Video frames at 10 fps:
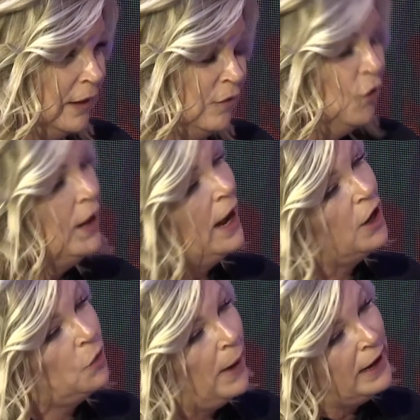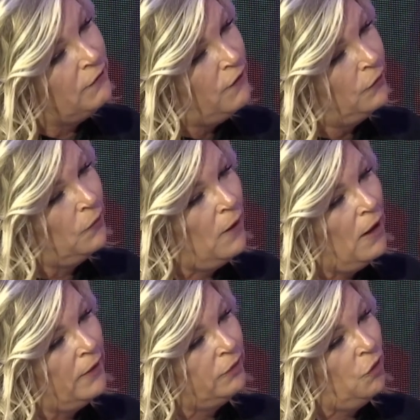is looking at your wedding photo
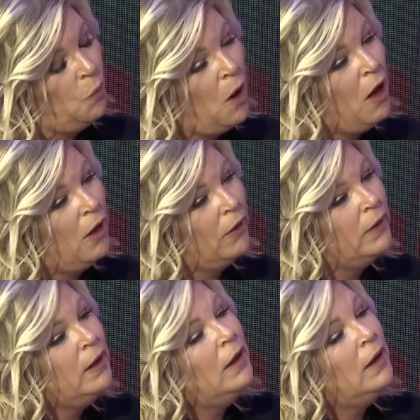on the wall,